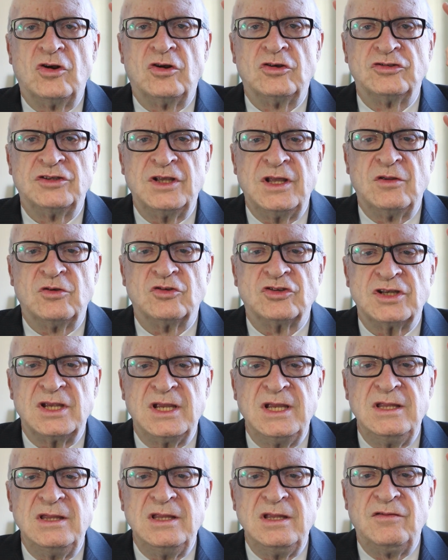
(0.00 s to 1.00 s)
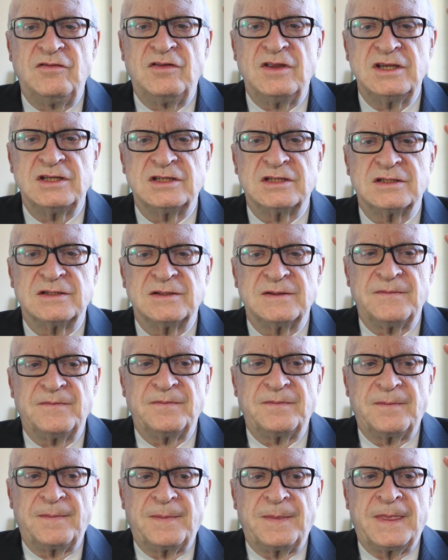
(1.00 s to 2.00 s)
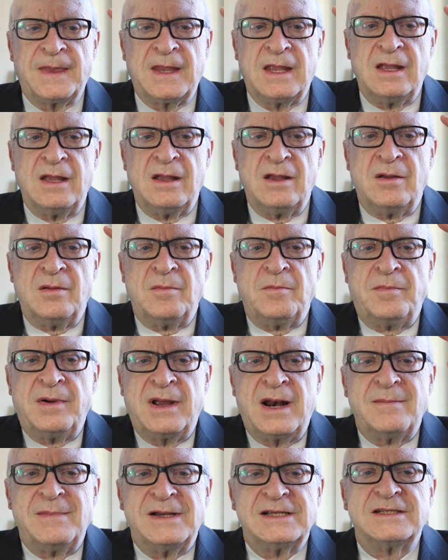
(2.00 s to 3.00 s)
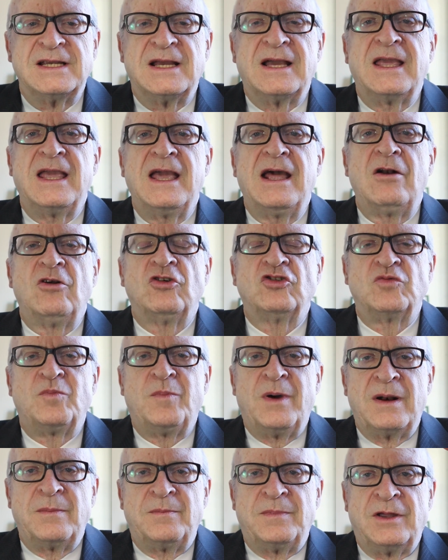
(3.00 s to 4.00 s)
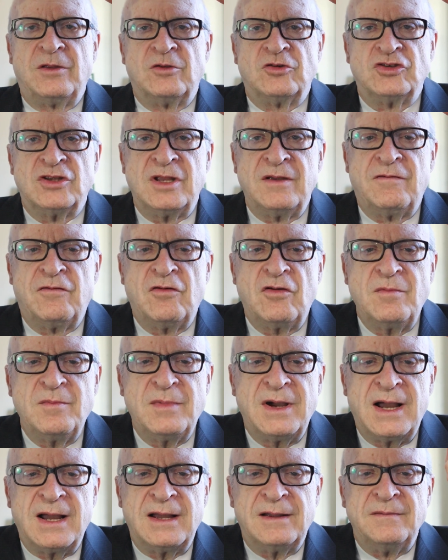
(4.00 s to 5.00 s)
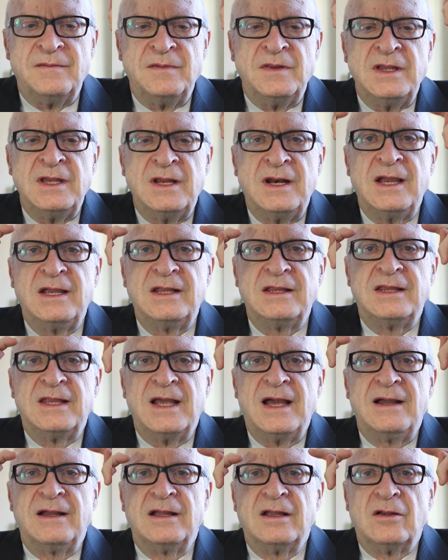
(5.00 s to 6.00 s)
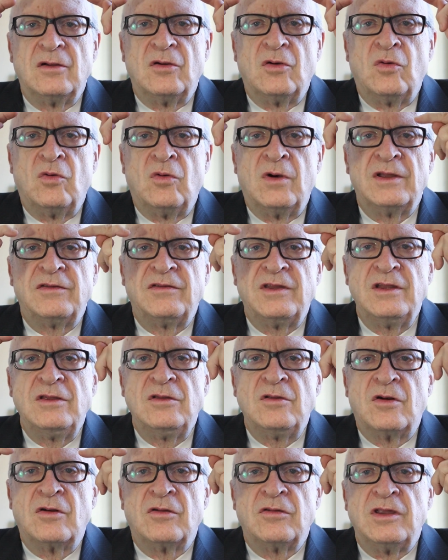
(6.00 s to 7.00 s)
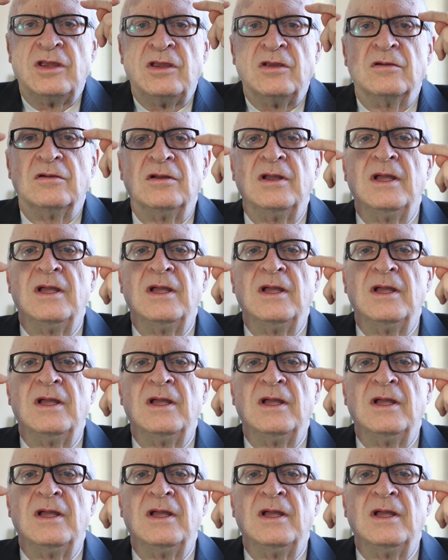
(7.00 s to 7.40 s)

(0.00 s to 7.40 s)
I make use of my index fingers to perform a massage on the eyelids, either directly or by using a rolling motion,